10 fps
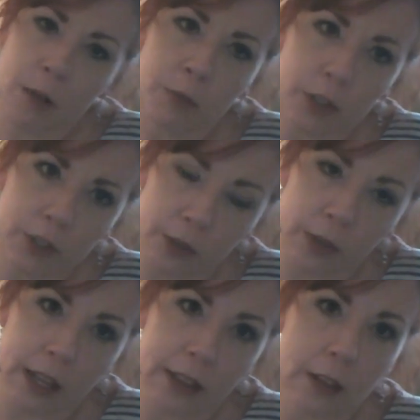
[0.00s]
more to
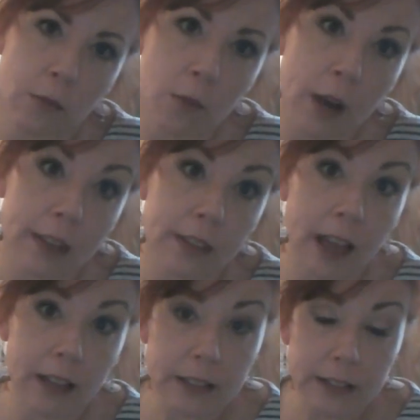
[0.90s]
it than what
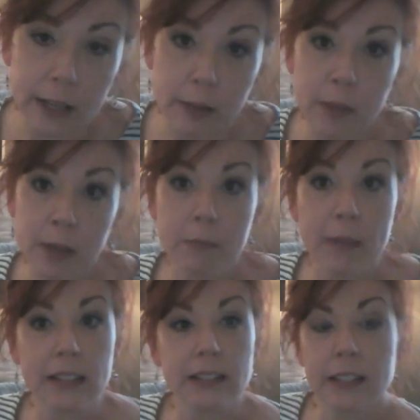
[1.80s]
that statement
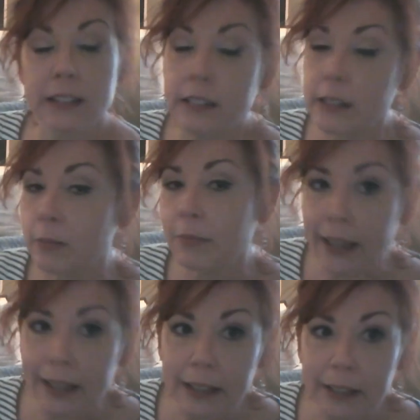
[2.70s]
makes it seem
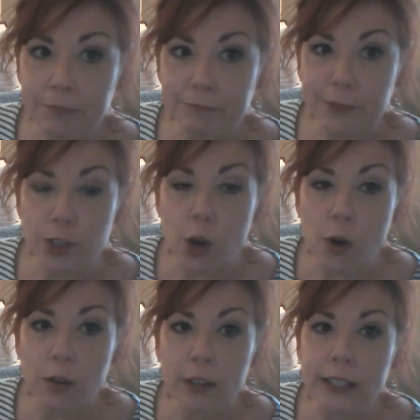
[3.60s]
like. So
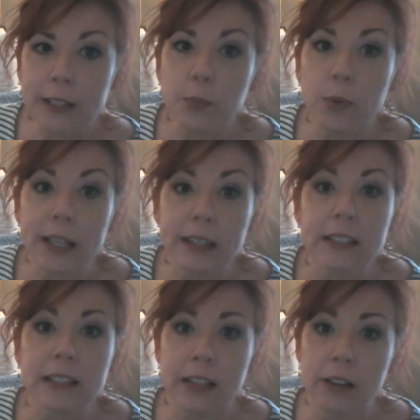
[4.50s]
let's break
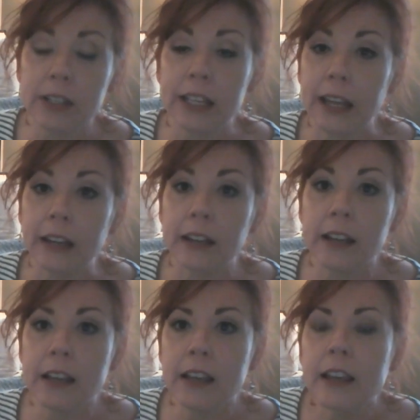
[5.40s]
this down again.
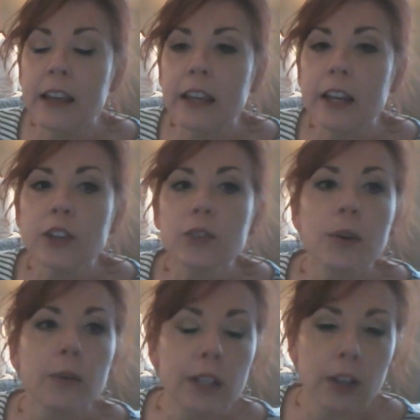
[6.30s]
Here's what
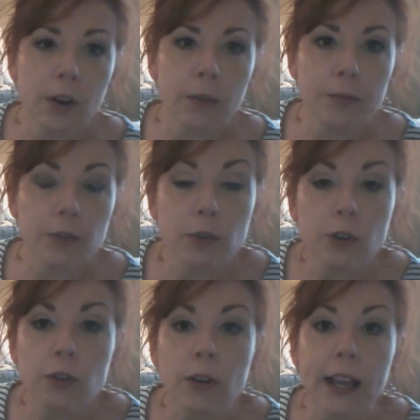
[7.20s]
we know through
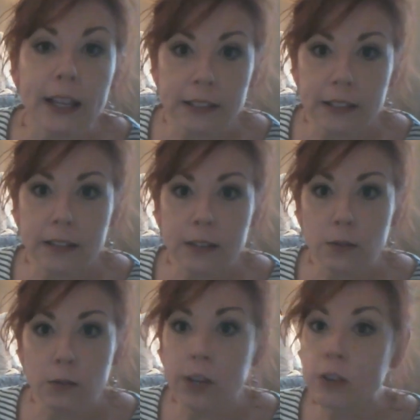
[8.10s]
Christ,
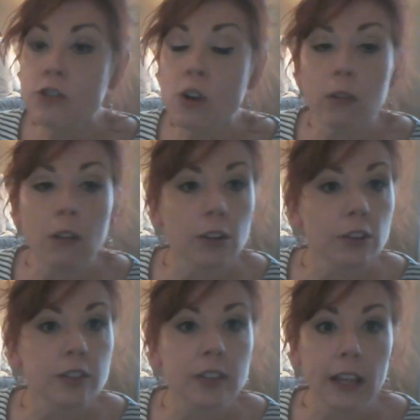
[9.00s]
we are no longer
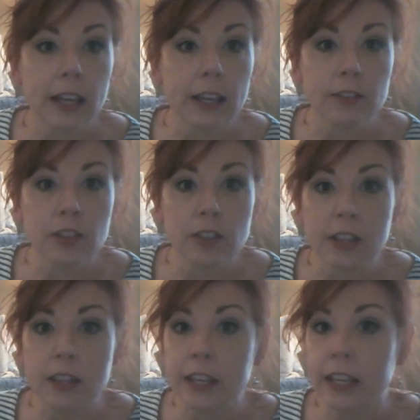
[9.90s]
slaves to the
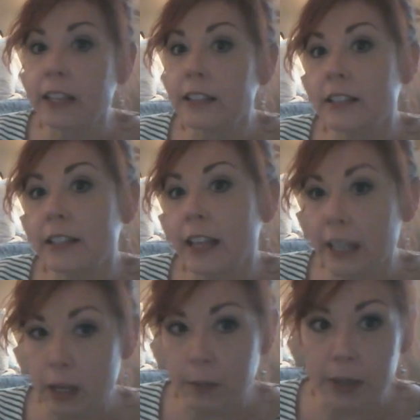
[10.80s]
things that
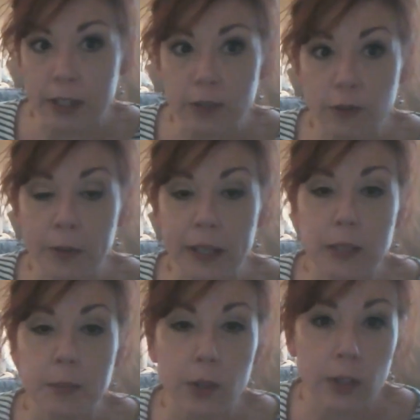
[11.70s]
keep us from
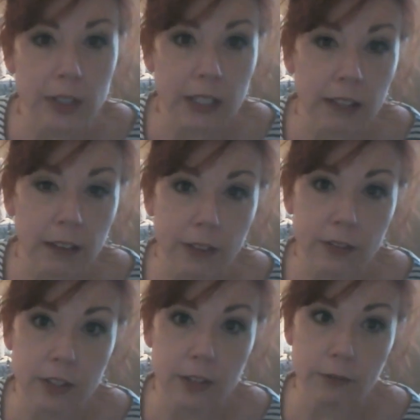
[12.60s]
experiencing life
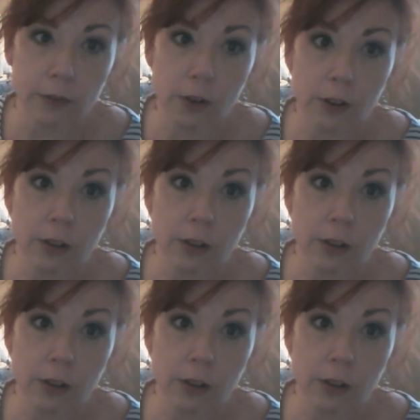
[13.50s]
to the full.